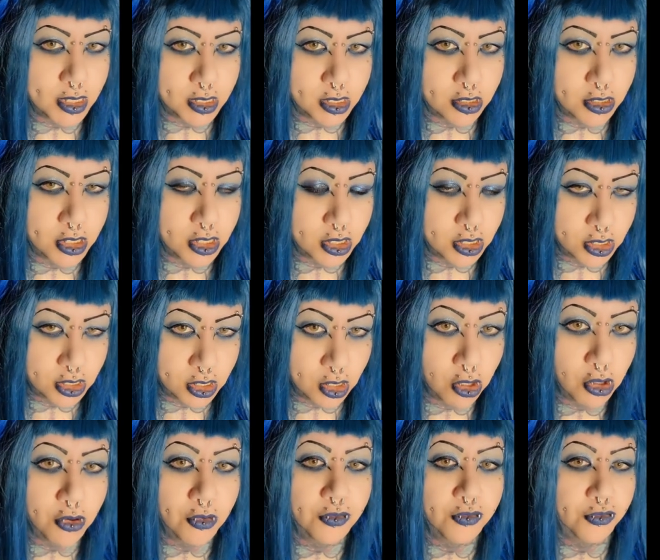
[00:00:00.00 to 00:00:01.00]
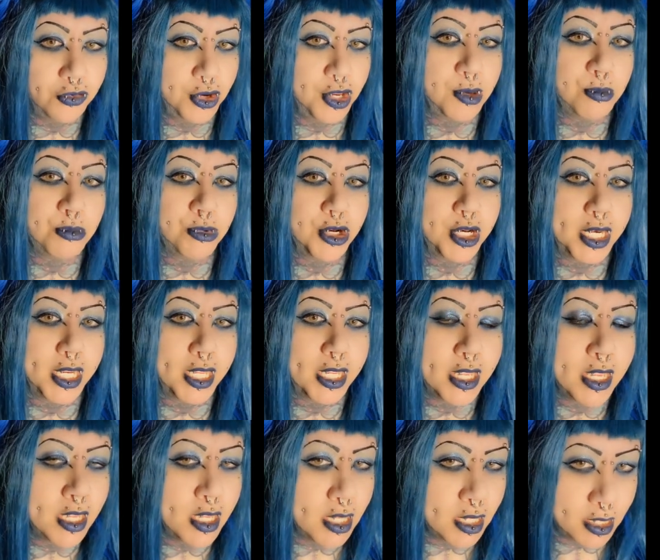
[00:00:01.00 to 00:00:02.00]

These are so freaking pretty.